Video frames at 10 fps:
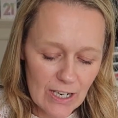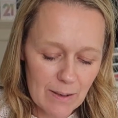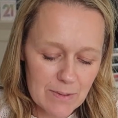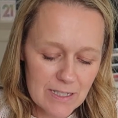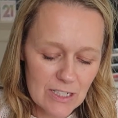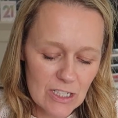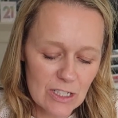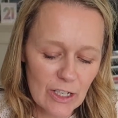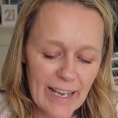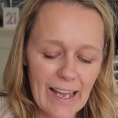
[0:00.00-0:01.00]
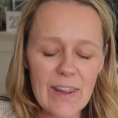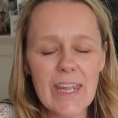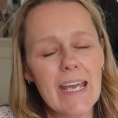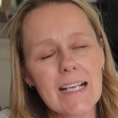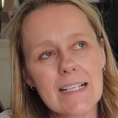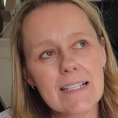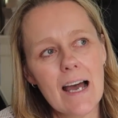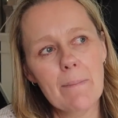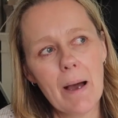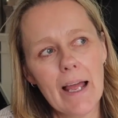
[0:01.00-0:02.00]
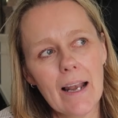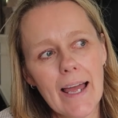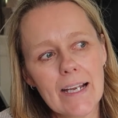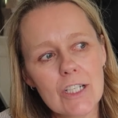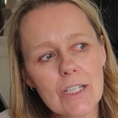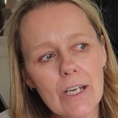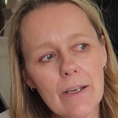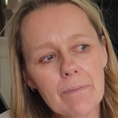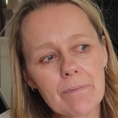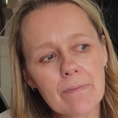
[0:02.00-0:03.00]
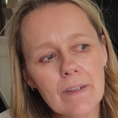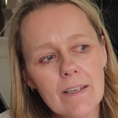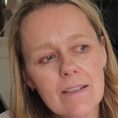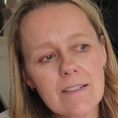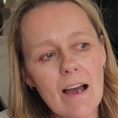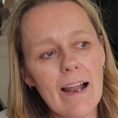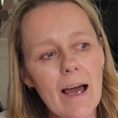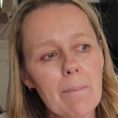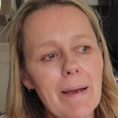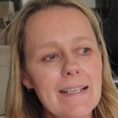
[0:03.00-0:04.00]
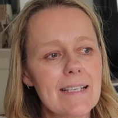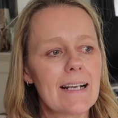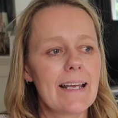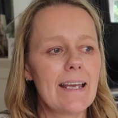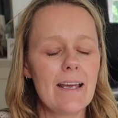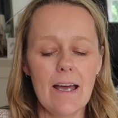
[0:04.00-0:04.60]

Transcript: And I'm just looking at things that I might like to style up basically.